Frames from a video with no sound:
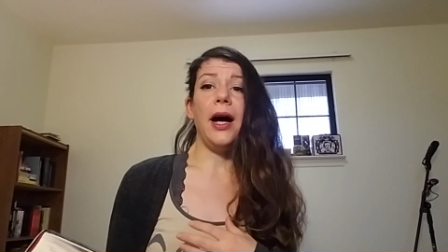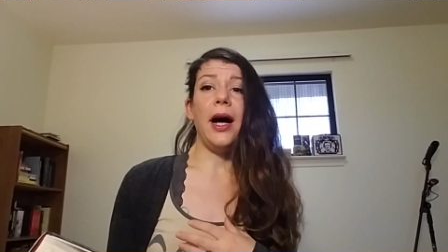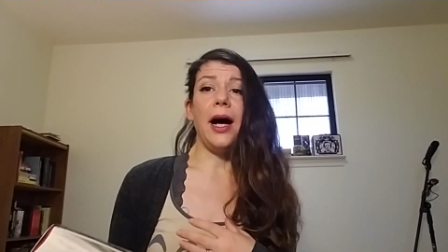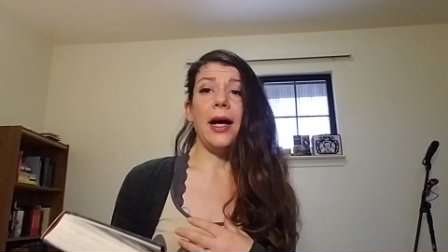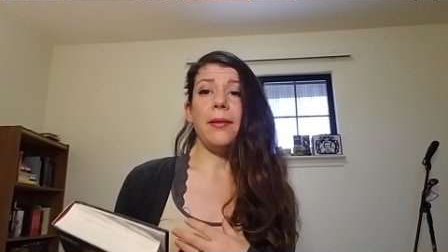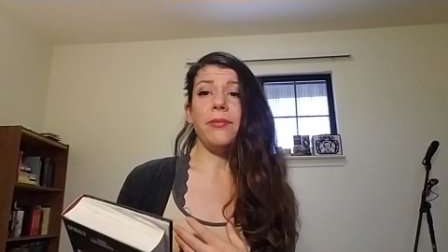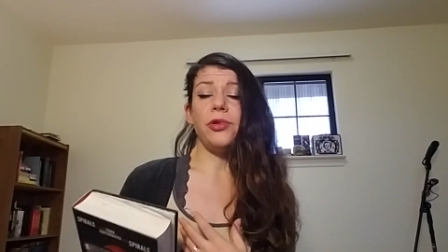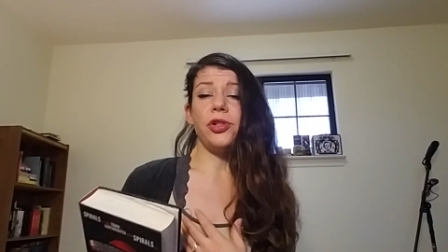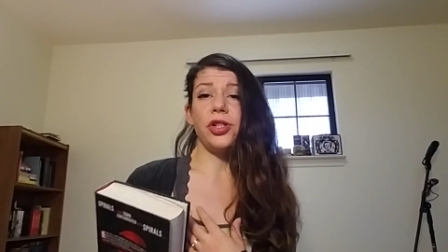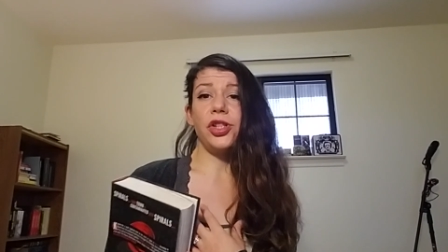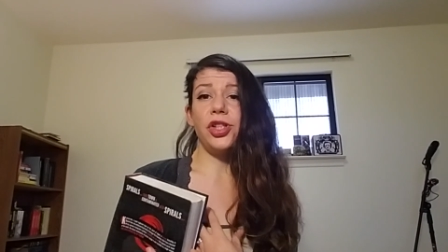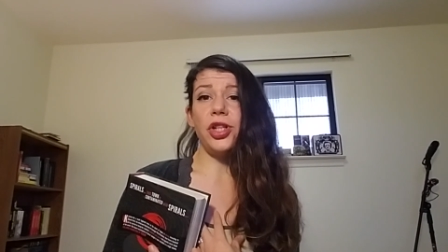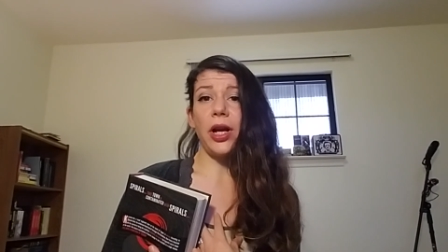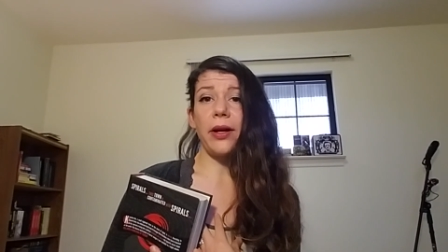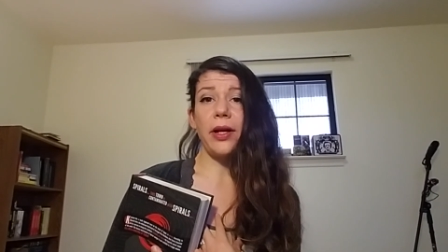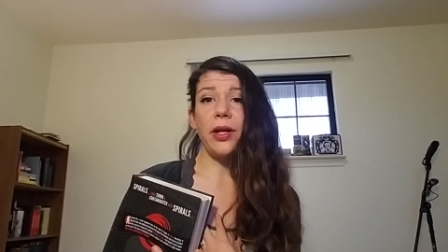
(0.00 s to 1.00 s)
I'm just
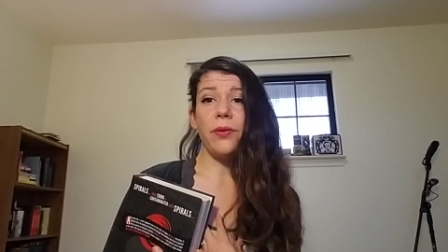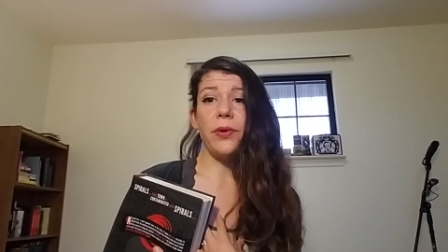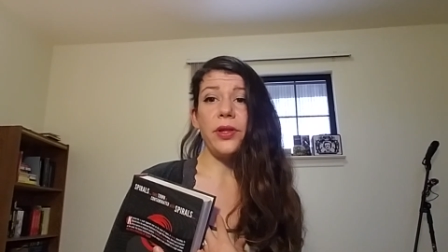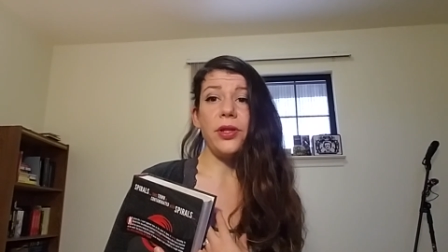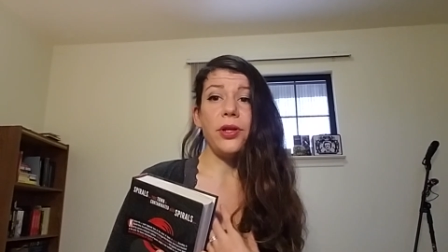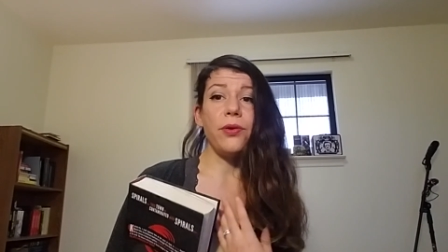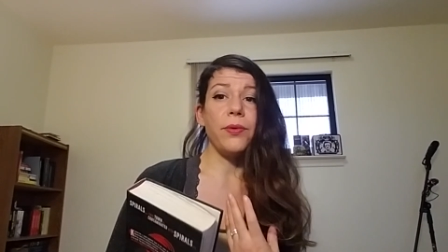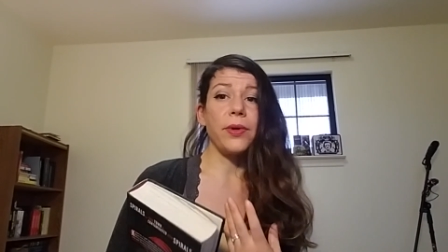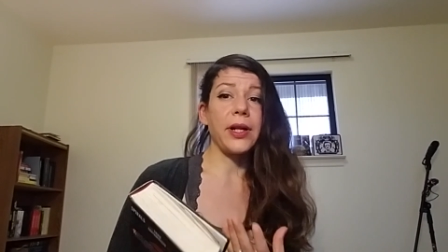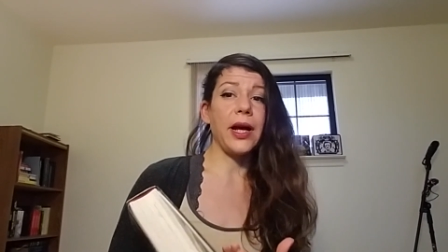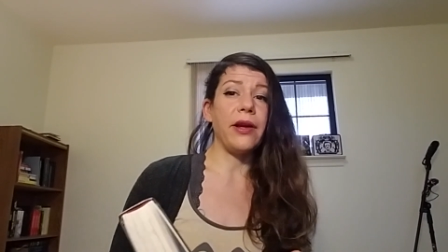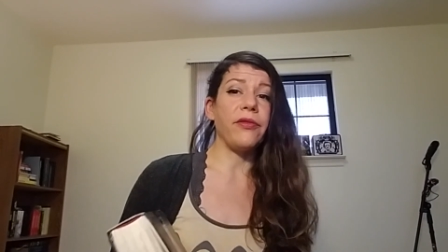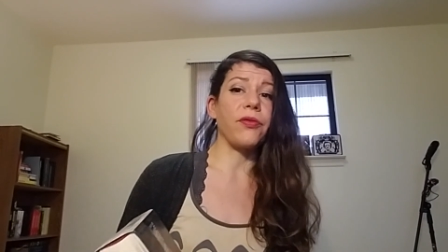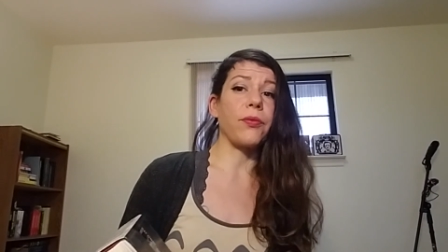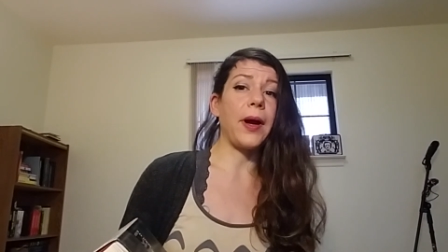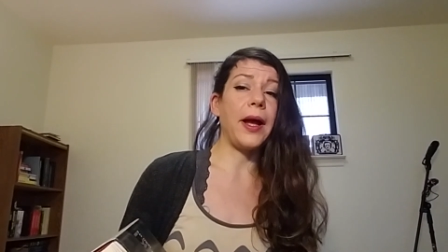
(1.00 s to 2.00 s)
sharing with you what
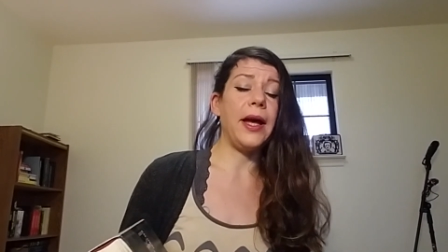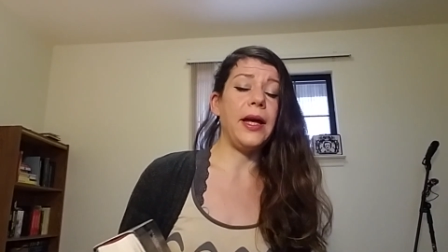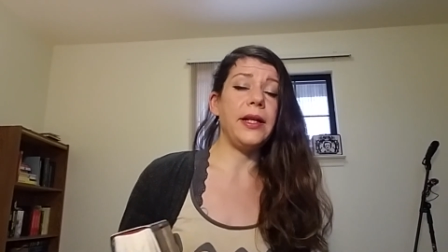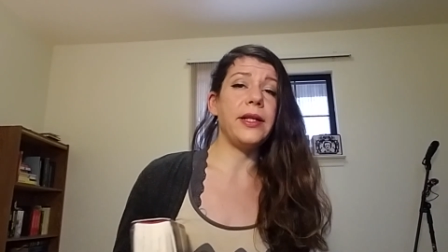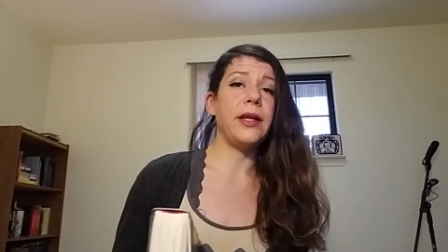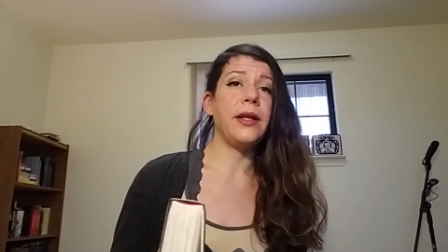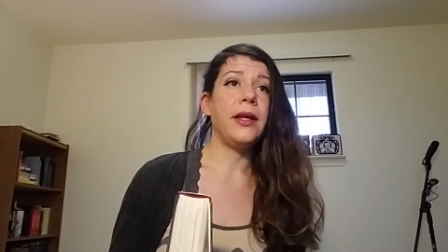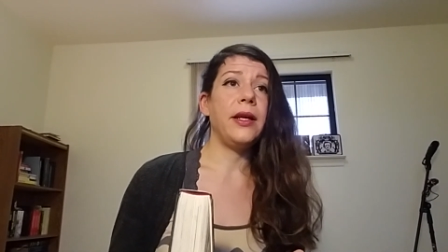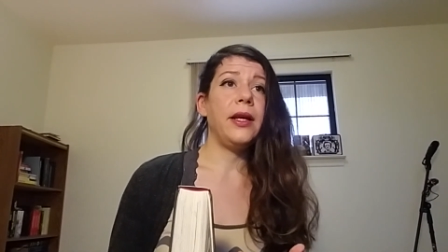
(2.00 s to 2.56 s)
I've read